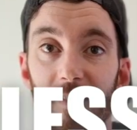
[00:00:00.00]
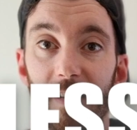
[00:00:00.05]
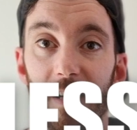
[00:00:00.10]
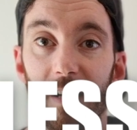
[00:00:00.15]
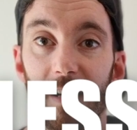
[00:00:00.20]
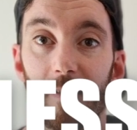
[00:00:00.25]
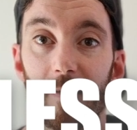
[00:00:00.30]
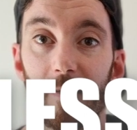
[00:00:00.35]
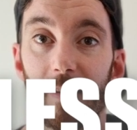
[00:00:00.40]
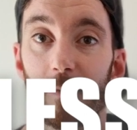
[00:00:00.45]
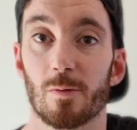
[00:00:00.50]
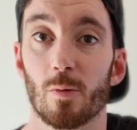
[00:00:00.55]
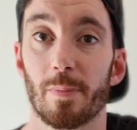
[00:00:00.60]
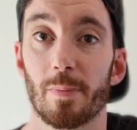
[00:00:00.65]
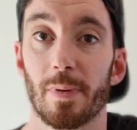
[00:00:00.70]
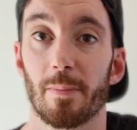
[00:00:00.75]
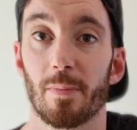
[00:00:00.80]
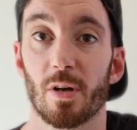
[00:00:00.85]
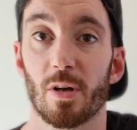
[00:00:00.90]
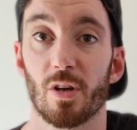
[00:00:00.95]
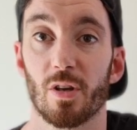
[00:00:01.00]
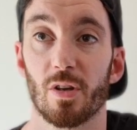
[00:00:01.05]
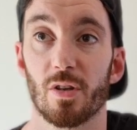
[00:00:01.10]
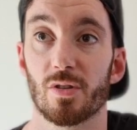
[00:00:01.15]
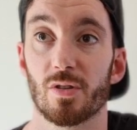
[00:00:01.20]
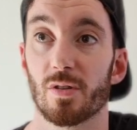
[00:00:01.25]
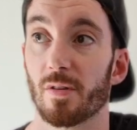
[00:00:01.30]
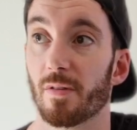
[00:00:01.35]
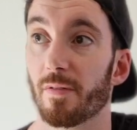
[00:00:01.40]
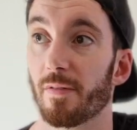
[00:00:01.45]
Now, this would be
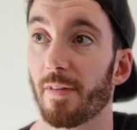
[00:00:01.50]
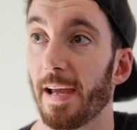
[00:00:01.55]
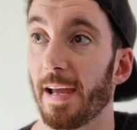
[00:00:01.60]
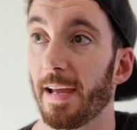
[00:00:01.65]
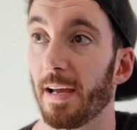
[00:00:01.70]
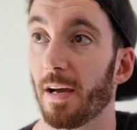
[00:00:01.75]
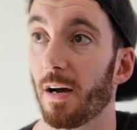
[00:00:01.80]
because they